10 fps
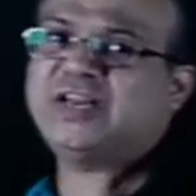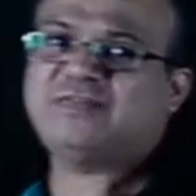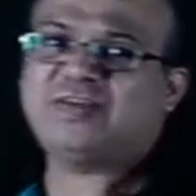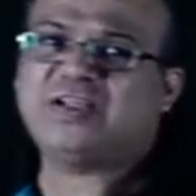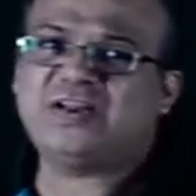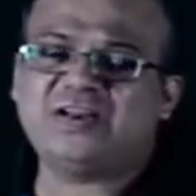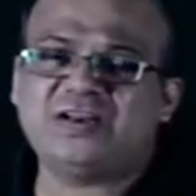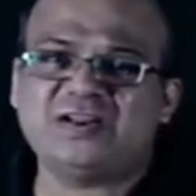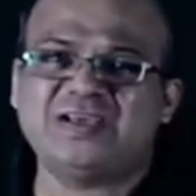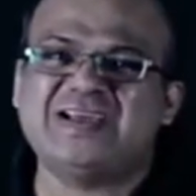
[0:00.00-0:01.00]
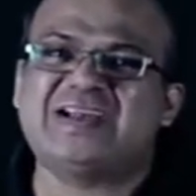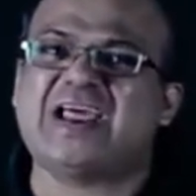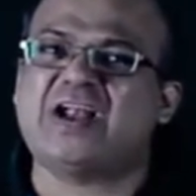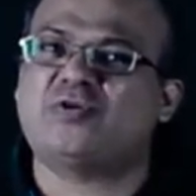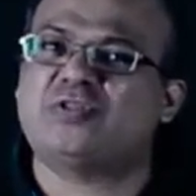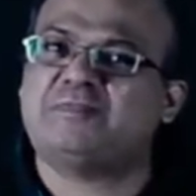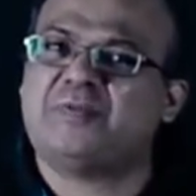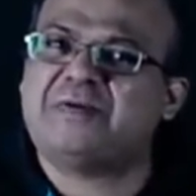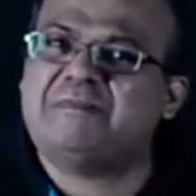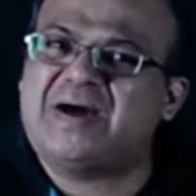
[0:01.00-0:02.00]
level in 10 to the
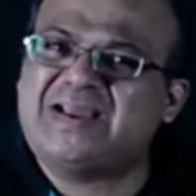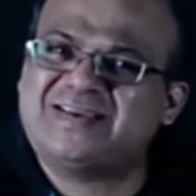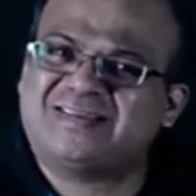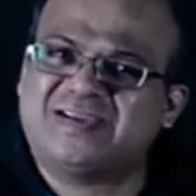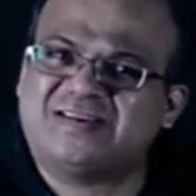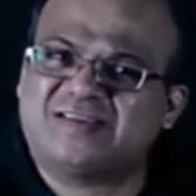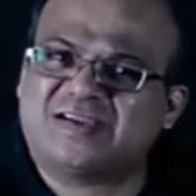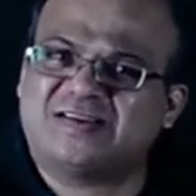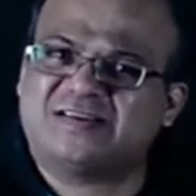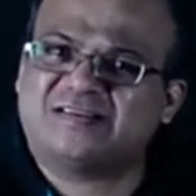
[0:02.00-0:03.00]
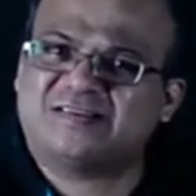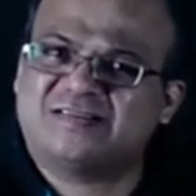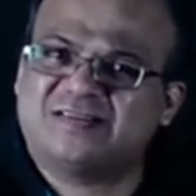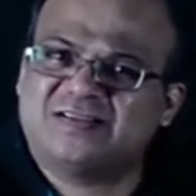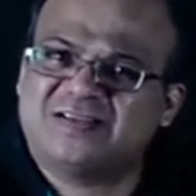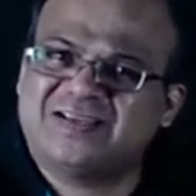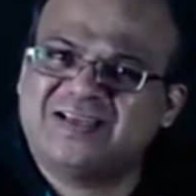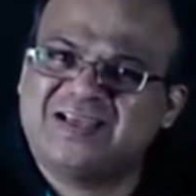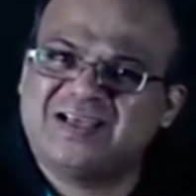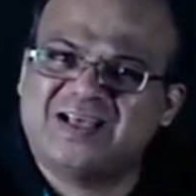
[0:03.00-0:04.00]
power minus 8 seconds.
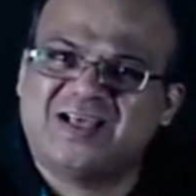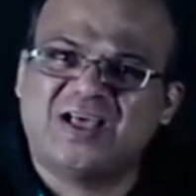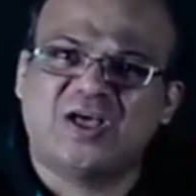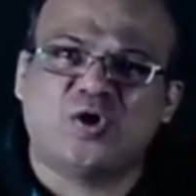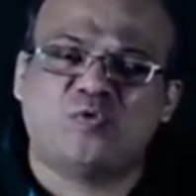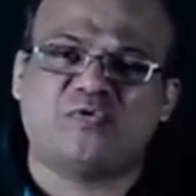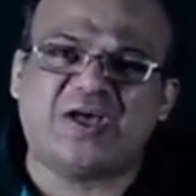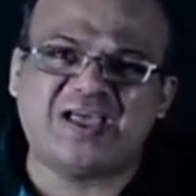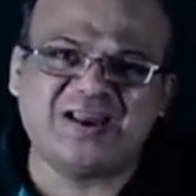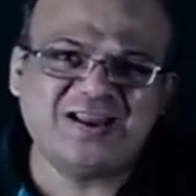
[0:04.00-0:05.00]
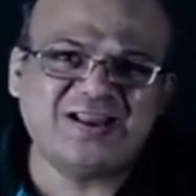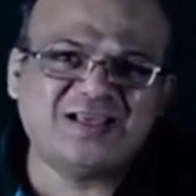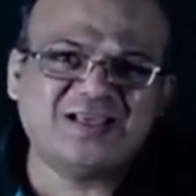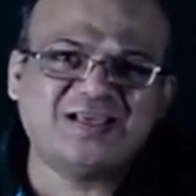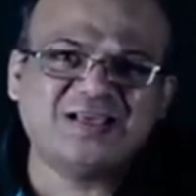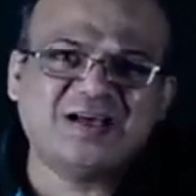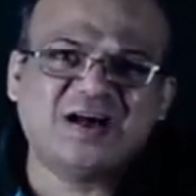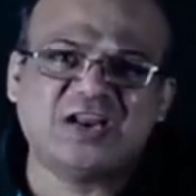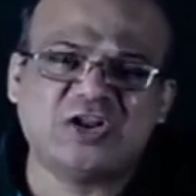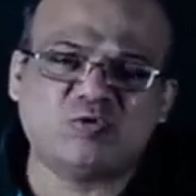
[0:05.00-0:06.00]
When
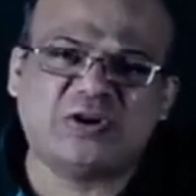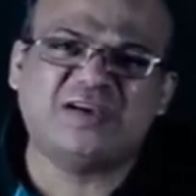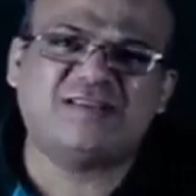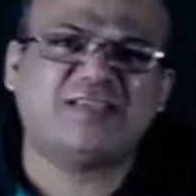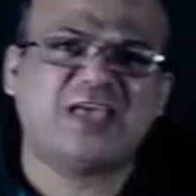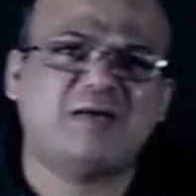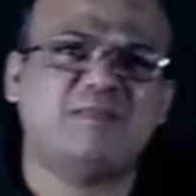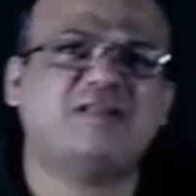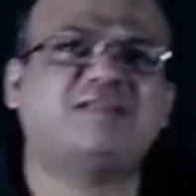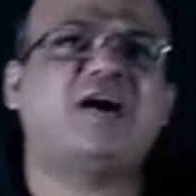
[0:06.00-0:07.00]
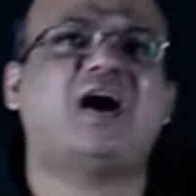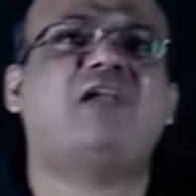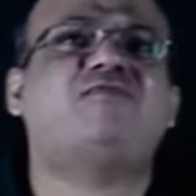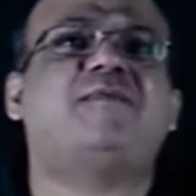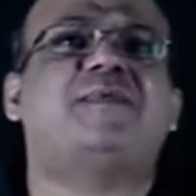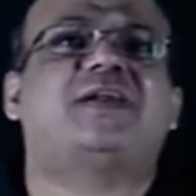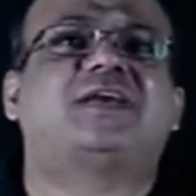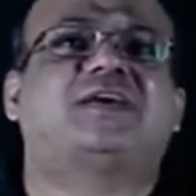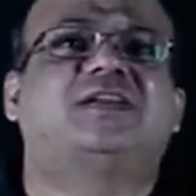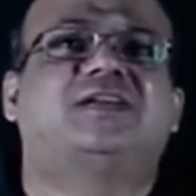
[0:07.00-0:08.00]
a nucleus emits an alpha
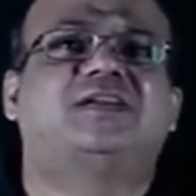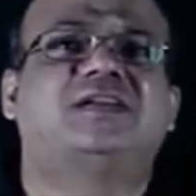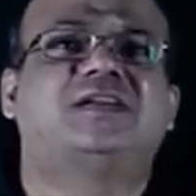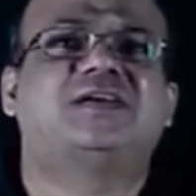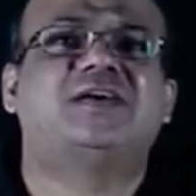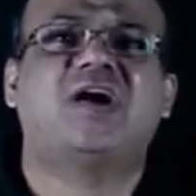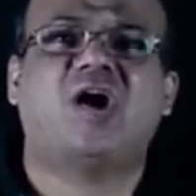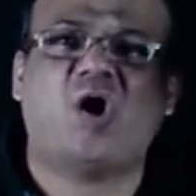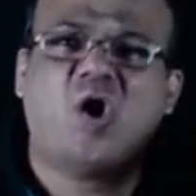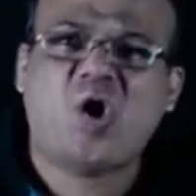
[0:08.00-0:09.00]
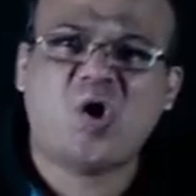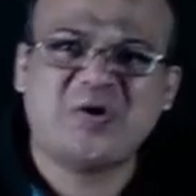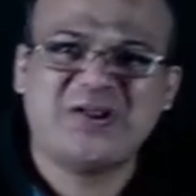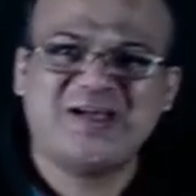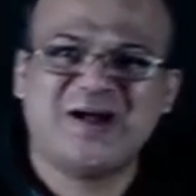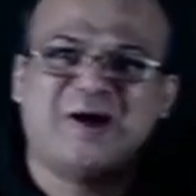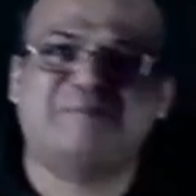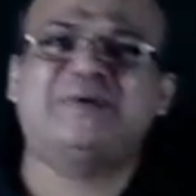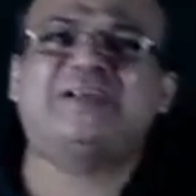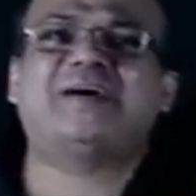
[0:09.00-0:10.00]
particle or a
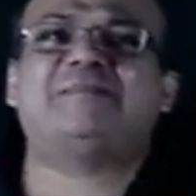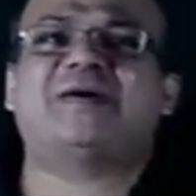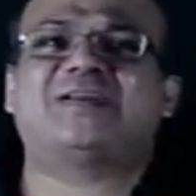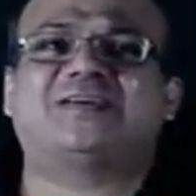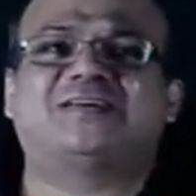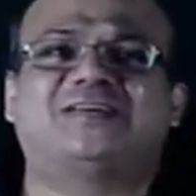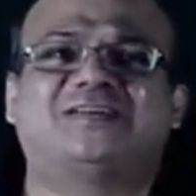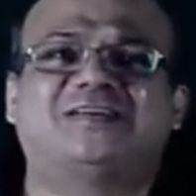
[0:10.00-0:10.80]
beta particle.